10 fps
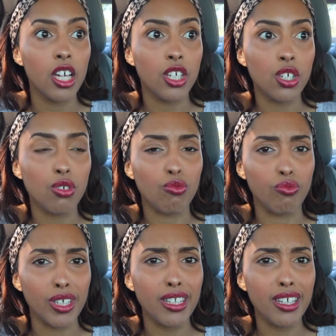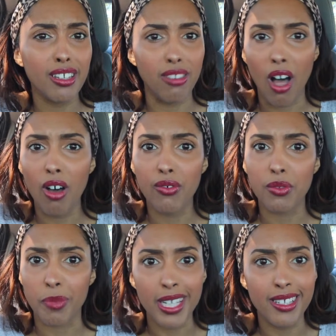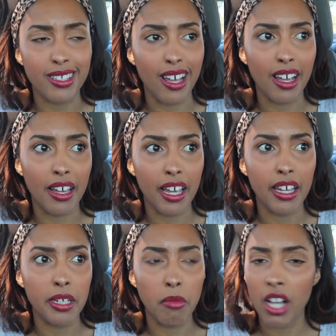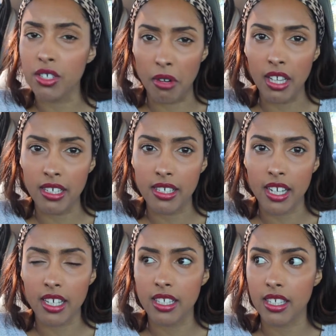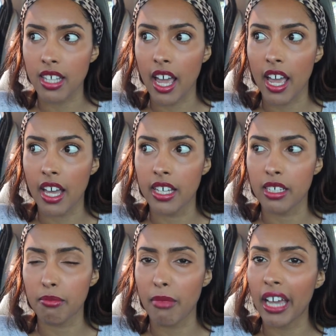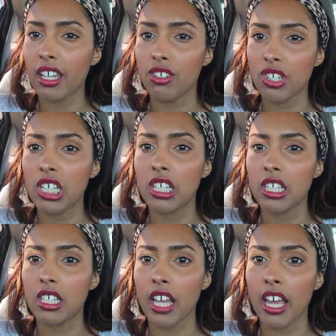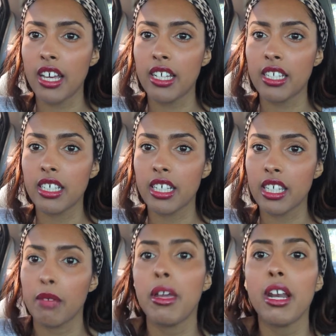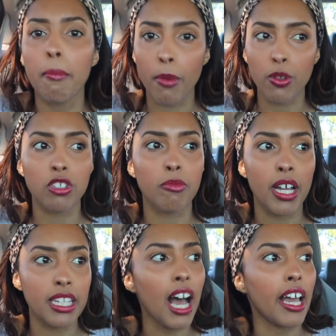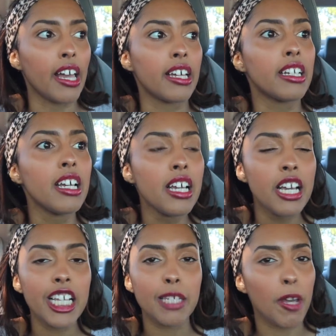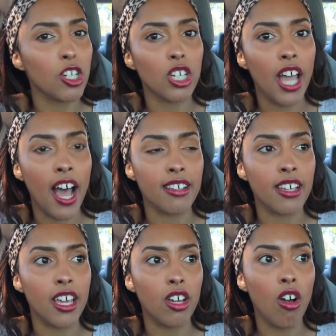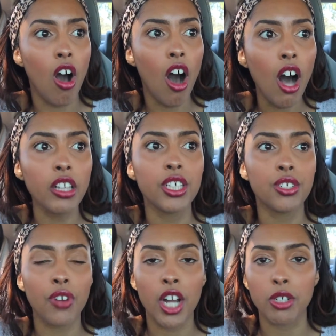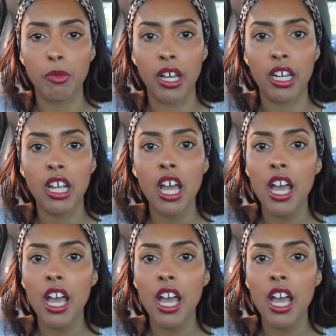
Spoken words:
just really loved pizza and mozzarella sticks and mac and cheese. And since they made up most of my diet, especially as a college freshman,